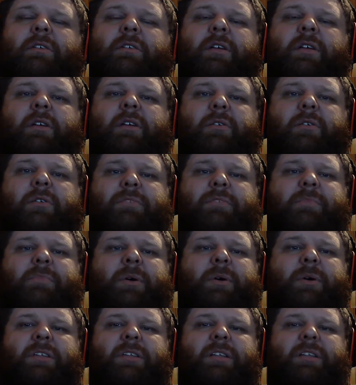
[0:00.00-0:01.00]
Because
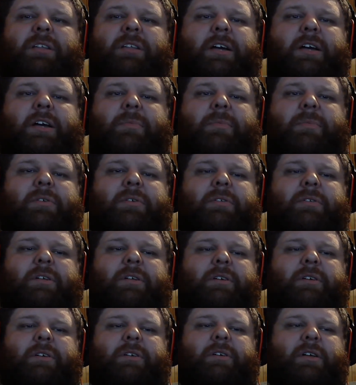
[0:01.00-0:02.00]
most of the time, dude,
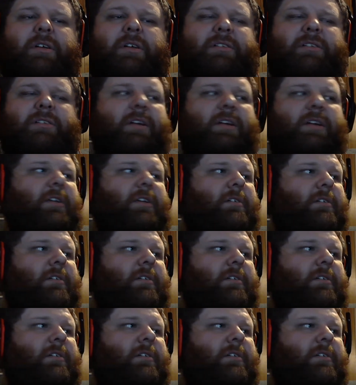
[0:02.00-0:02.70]
it's like,